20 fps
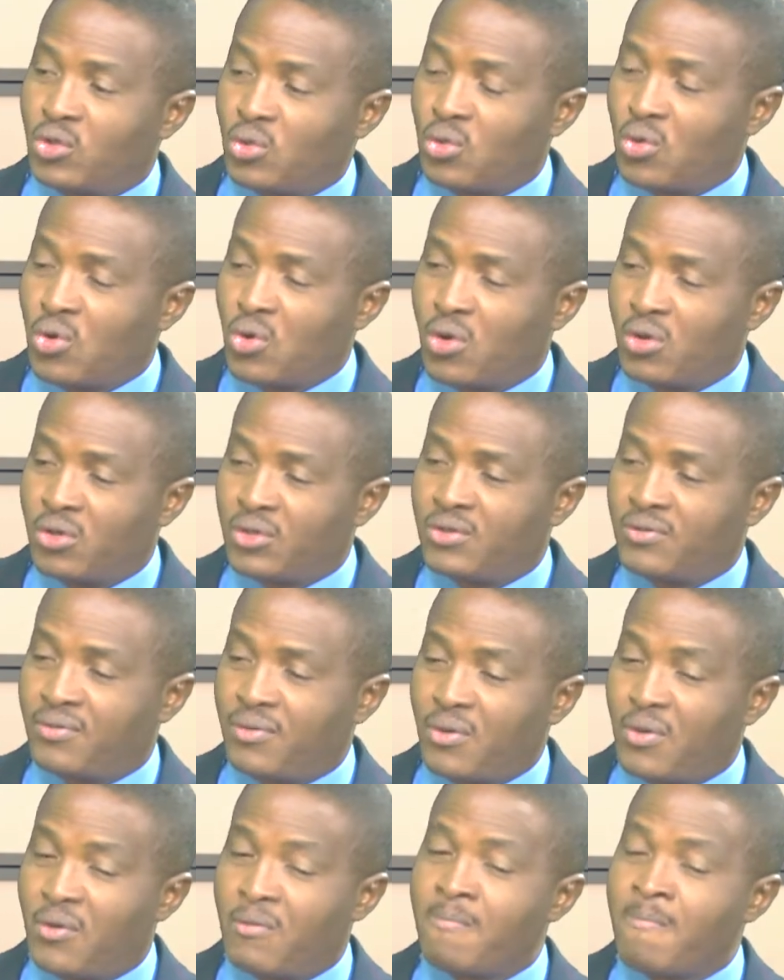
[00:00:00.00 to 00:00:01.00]
calls
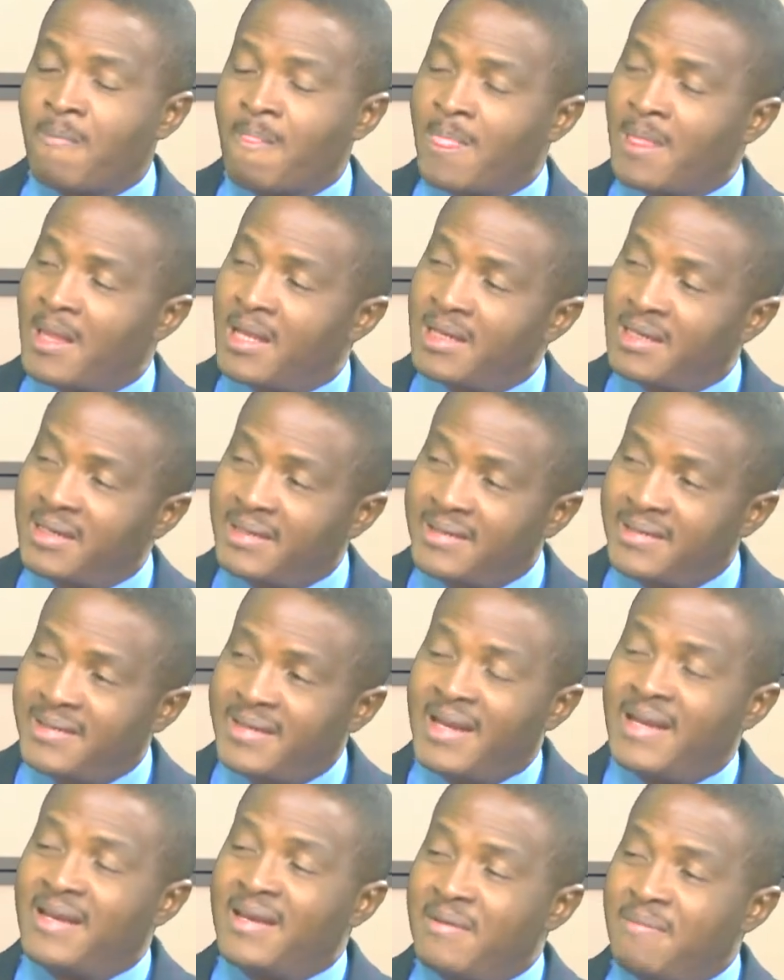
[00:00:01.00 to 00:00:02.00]
for
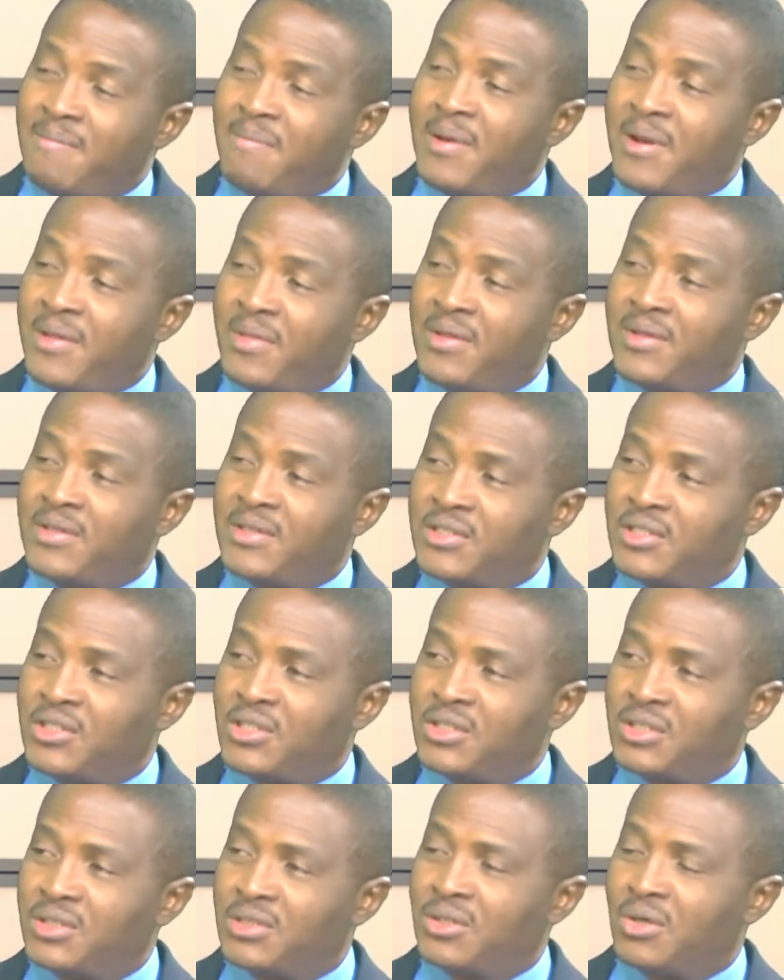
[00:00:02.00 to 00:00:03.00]
deliberate
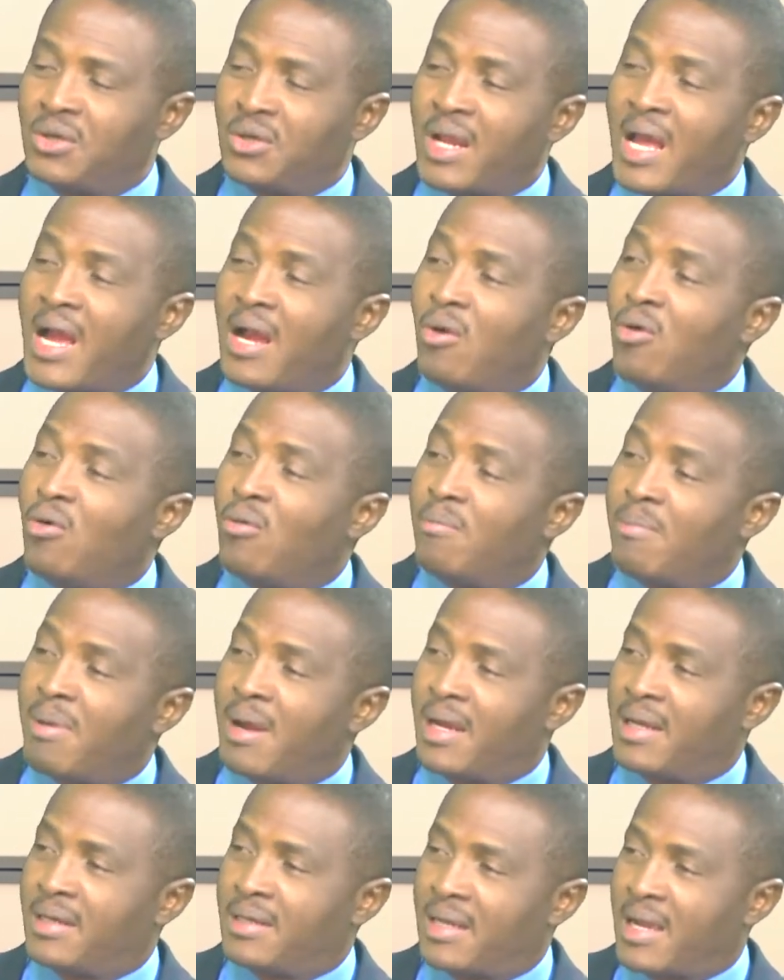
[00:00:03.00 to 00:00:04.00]
decision on our own
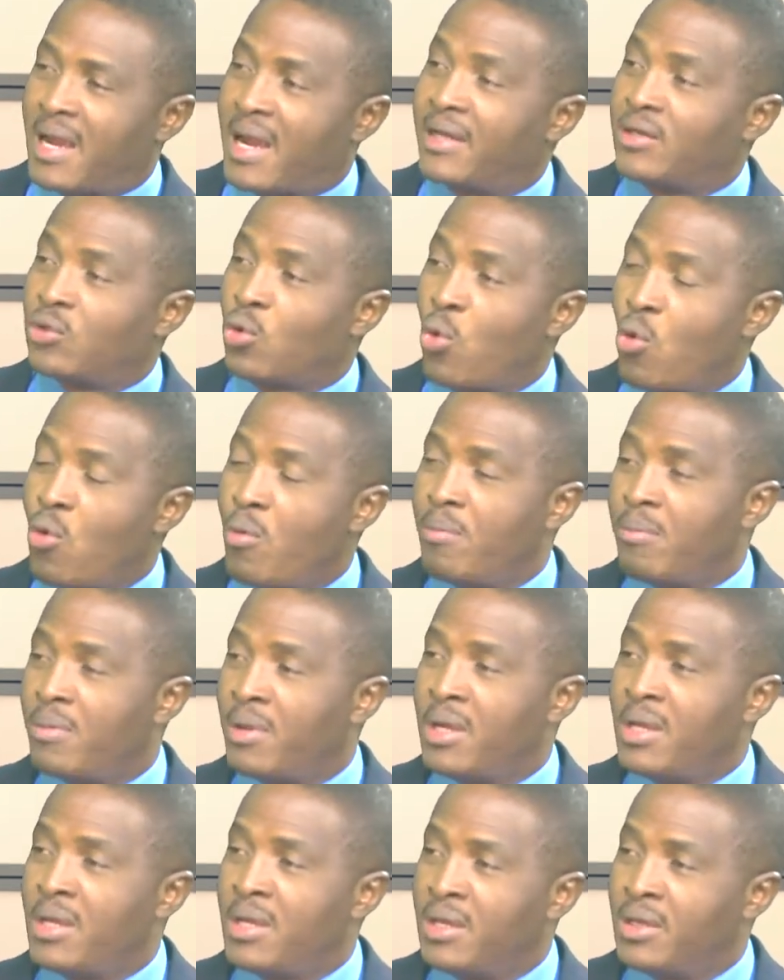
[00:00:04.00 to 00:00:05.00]
part at home
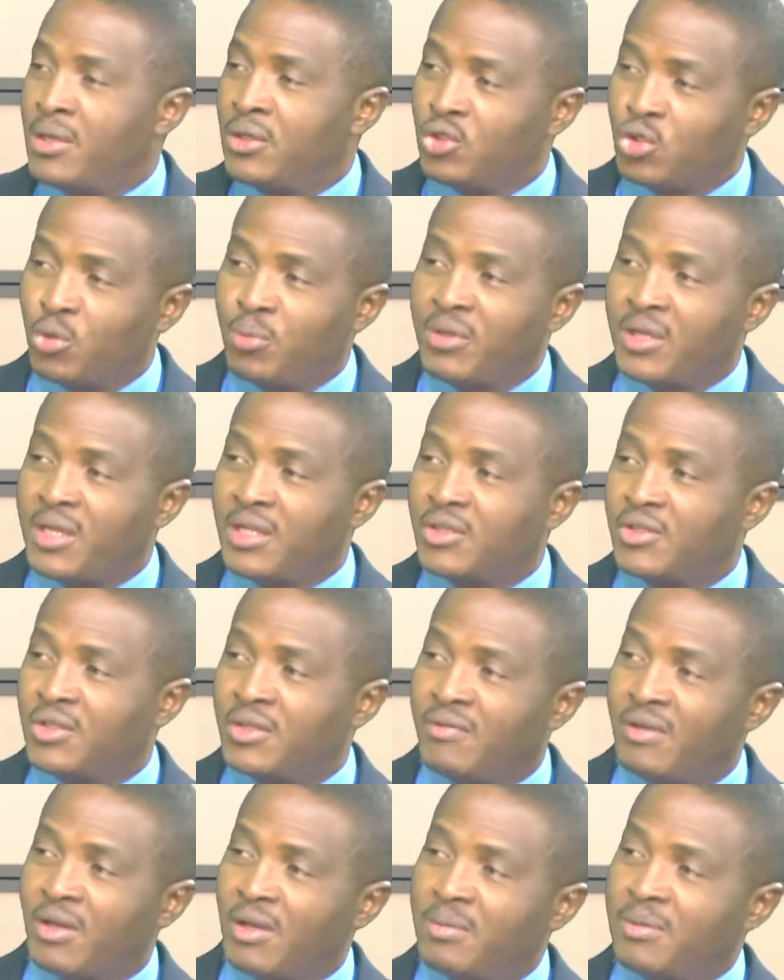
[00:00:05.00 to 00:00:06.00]
to begin to
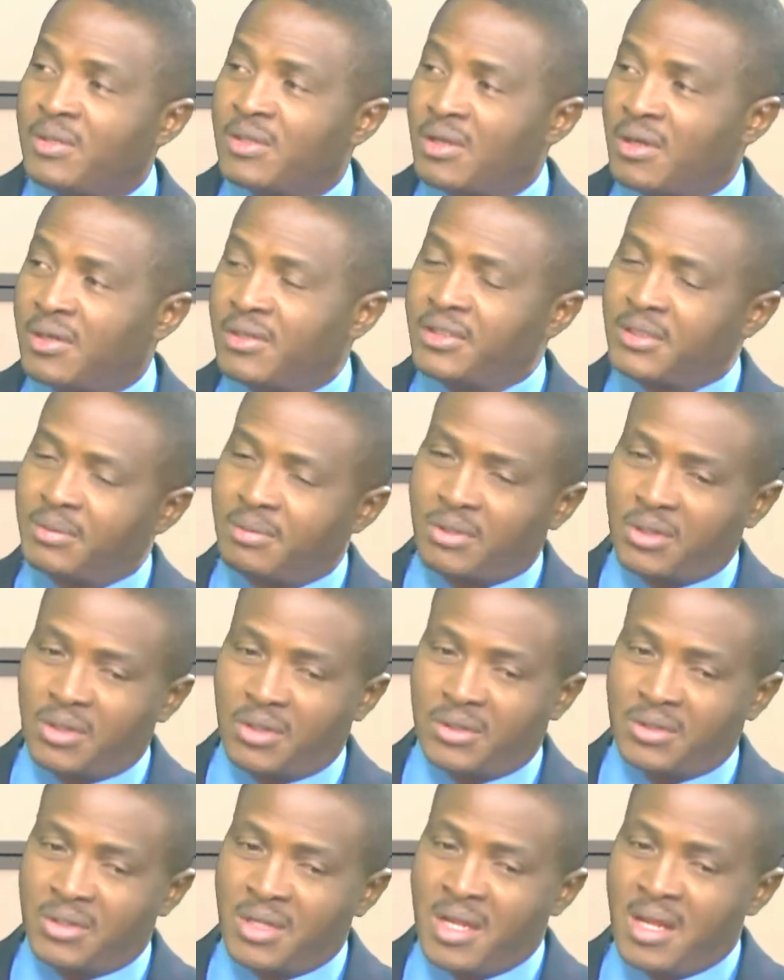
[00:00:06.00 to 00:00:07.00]
develop this country,
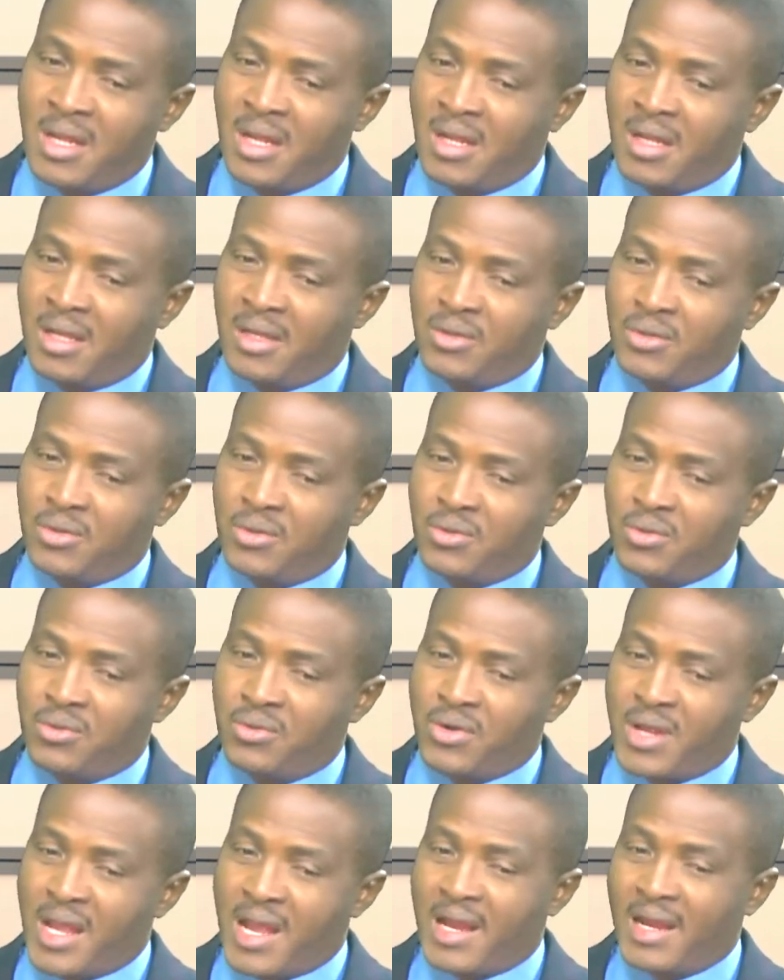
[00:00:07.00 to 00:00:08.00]
because you
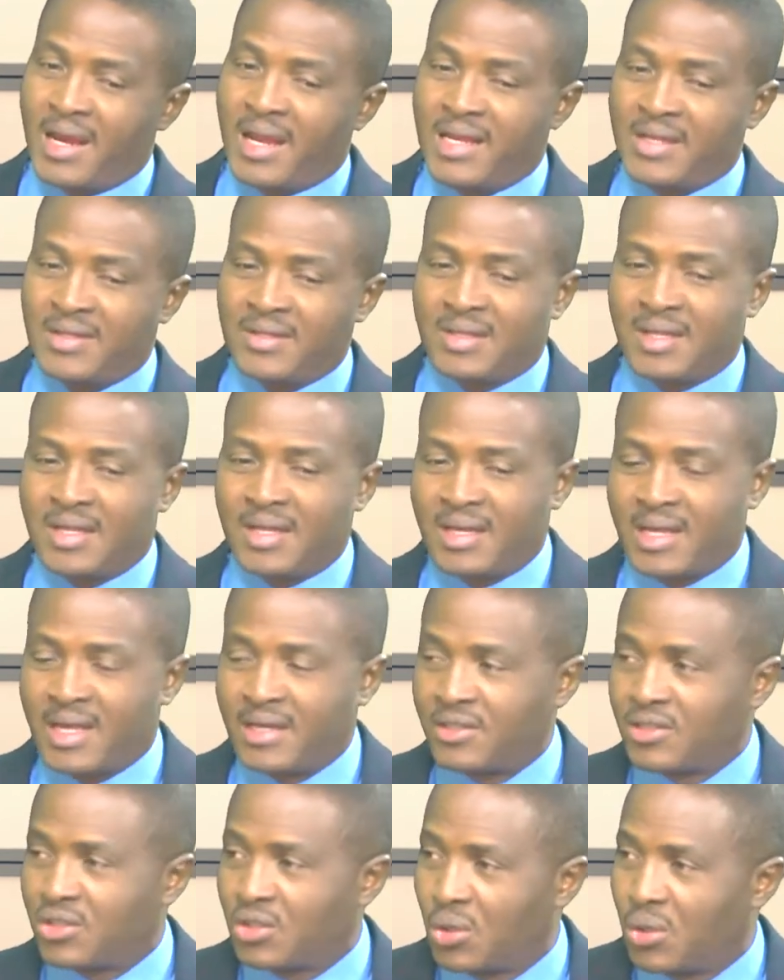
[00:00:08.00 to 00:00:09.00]
realize that at
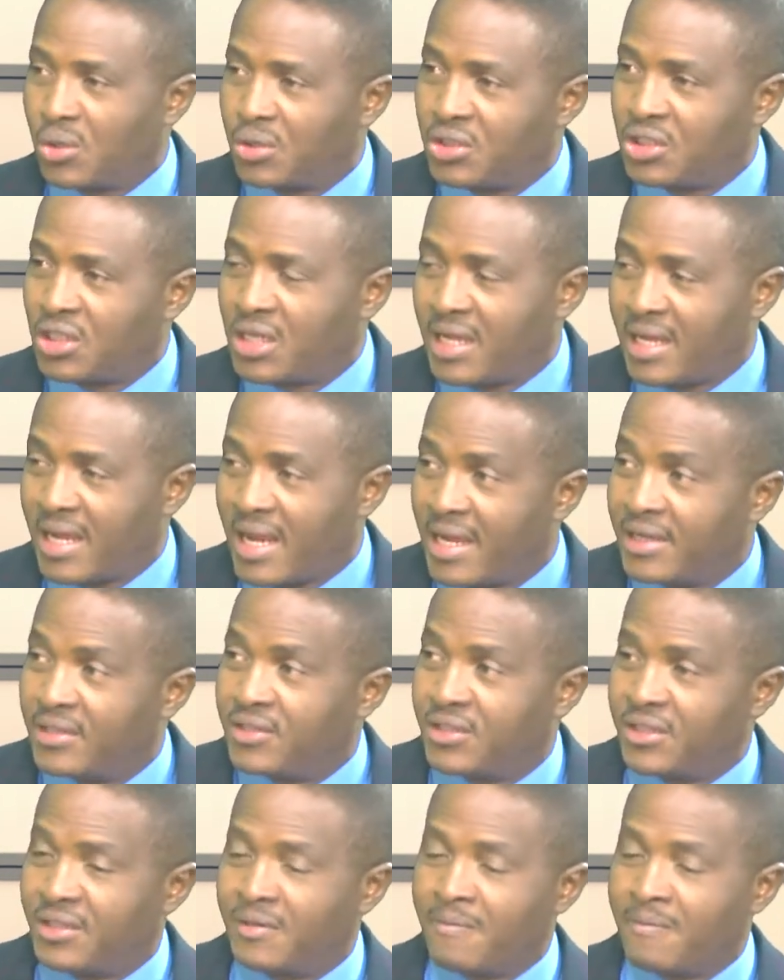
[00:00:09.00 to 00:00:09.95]
such a gathering